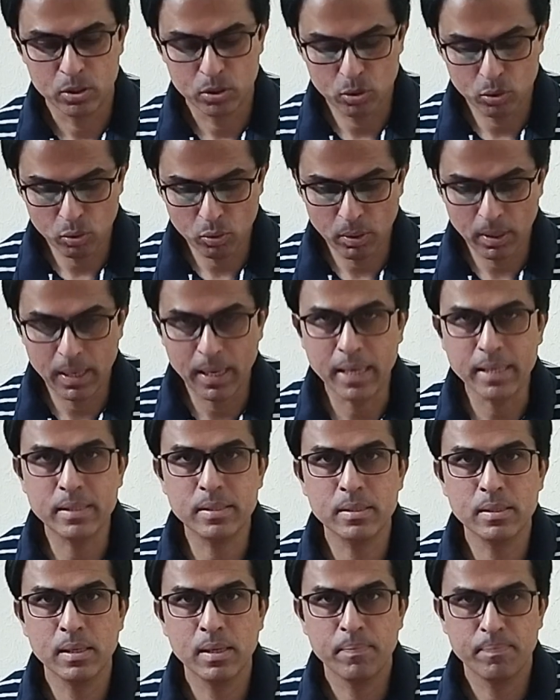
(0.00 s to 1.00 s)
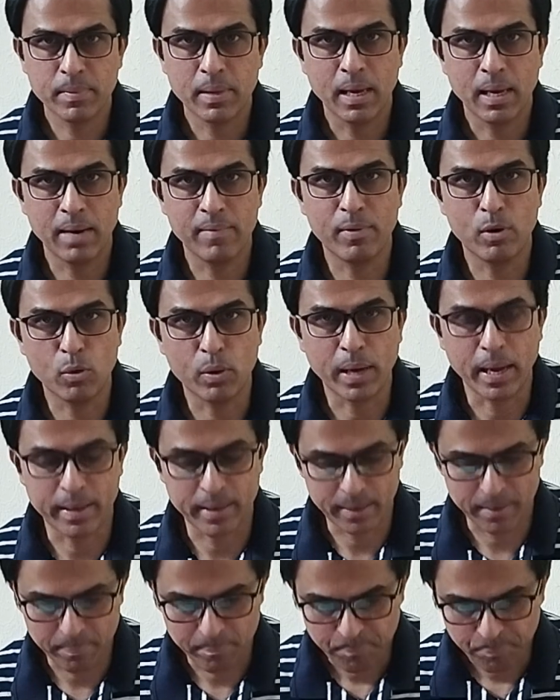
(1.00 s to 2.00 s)
So let's have a look
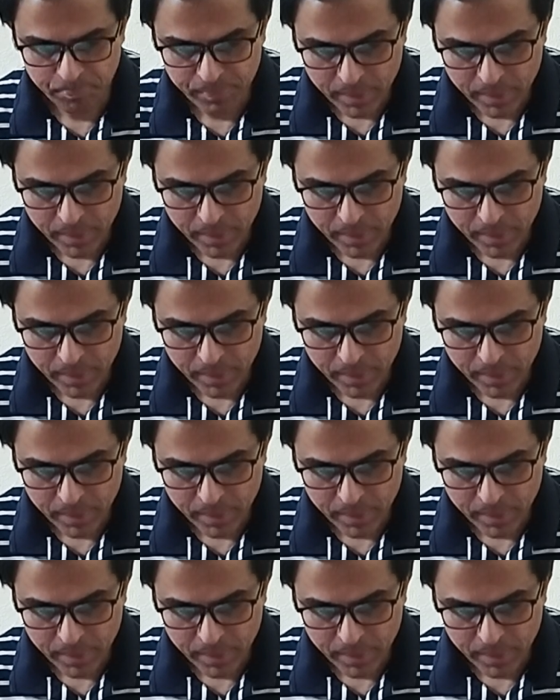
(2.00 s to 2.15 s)
at it.